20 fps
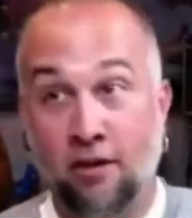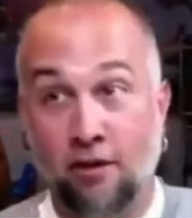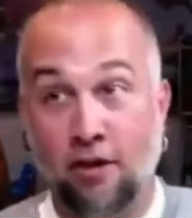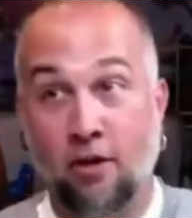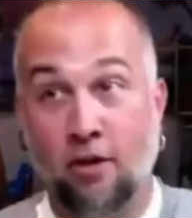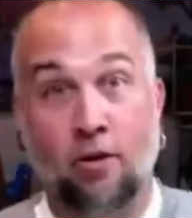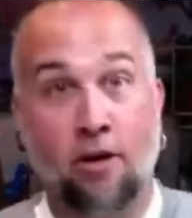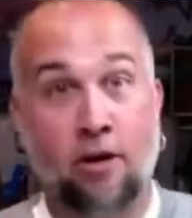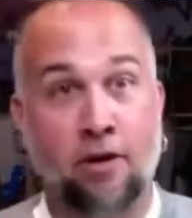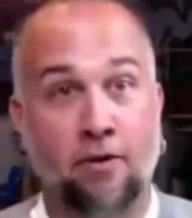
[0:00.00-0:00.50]

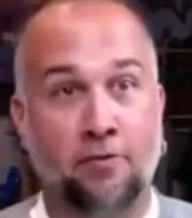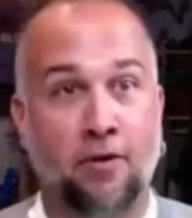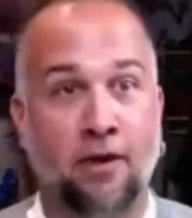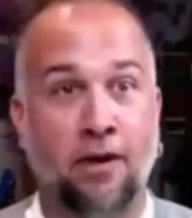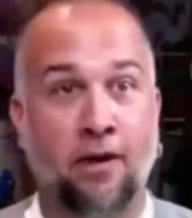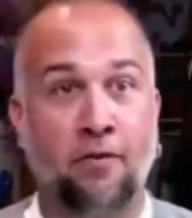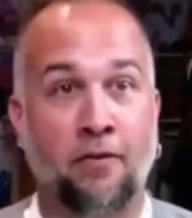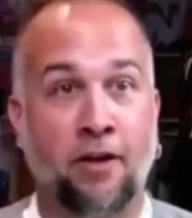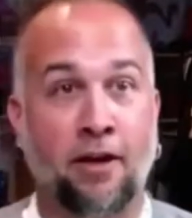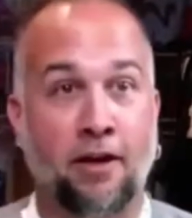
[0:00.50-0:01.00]
go off
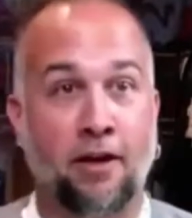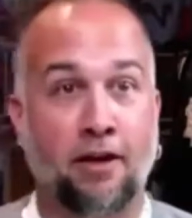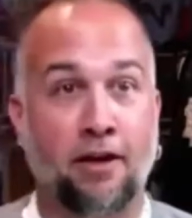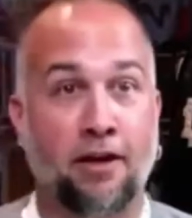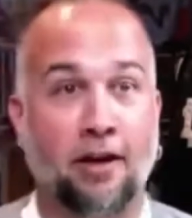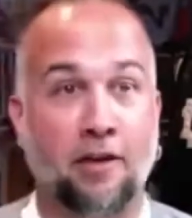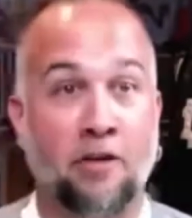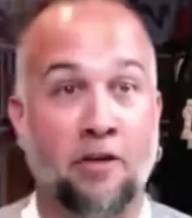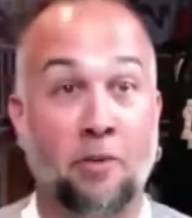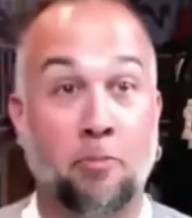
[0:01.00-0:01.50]
on
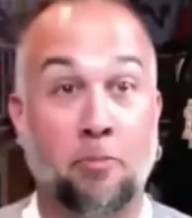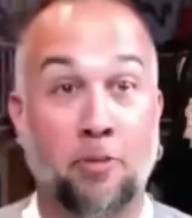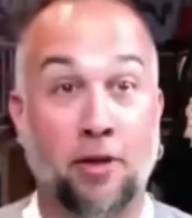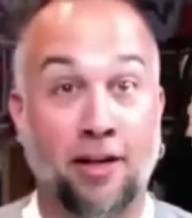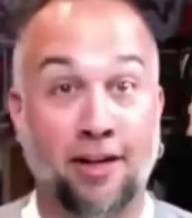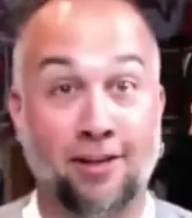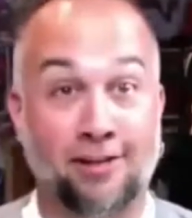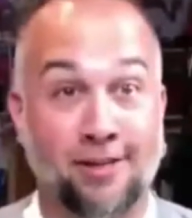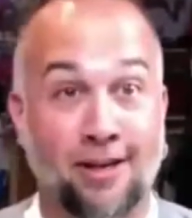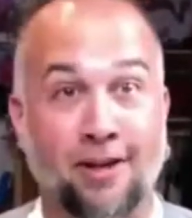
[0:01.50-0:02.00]
the
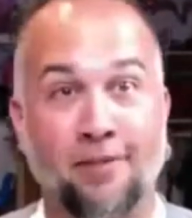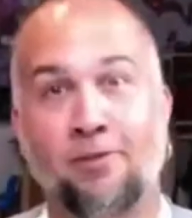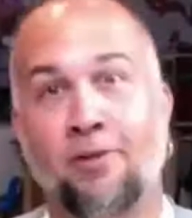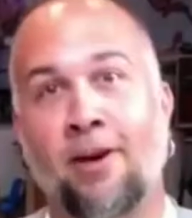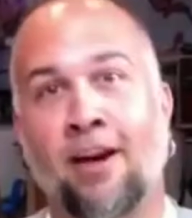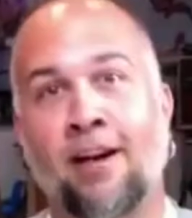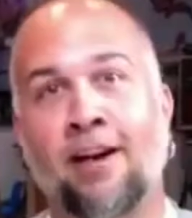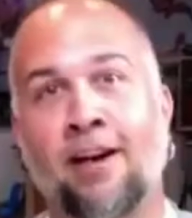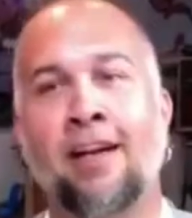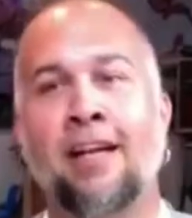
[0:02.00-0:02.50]
bidding stuff,
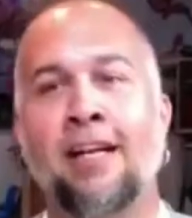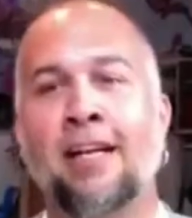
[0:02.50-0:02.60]
right?